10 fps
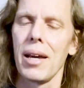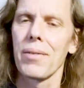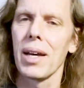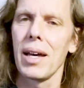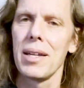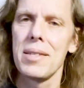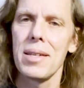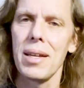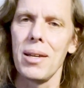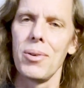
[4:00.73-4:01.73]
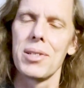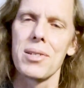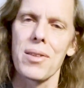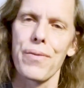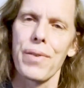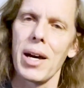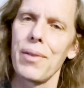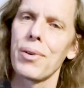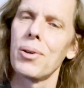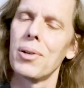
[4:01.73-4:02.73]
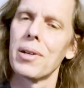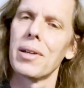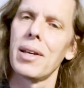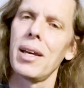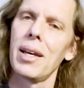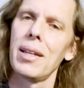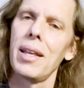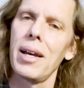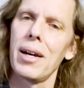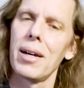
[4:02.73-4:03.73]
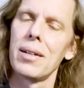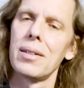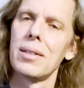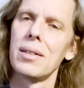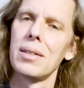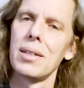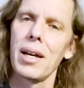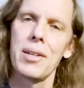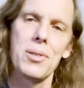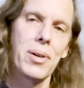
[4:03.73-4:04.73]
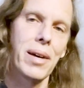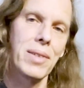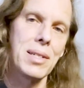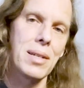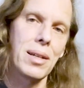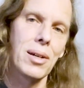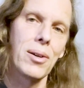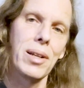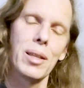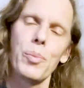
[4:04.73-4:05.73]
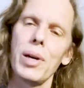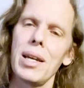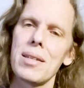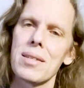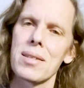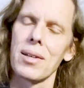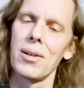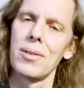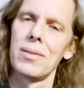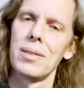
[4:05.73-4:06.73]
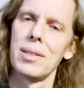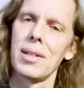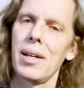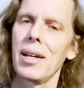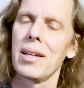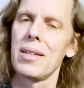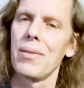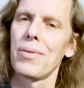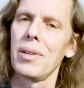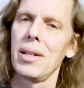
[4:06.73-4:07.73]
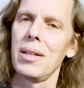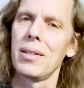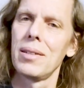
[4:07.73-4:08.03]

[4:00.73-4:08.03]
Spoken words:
I've got a D, which is the 5 chord. And there, I do have a D note in the bass, so I can definitely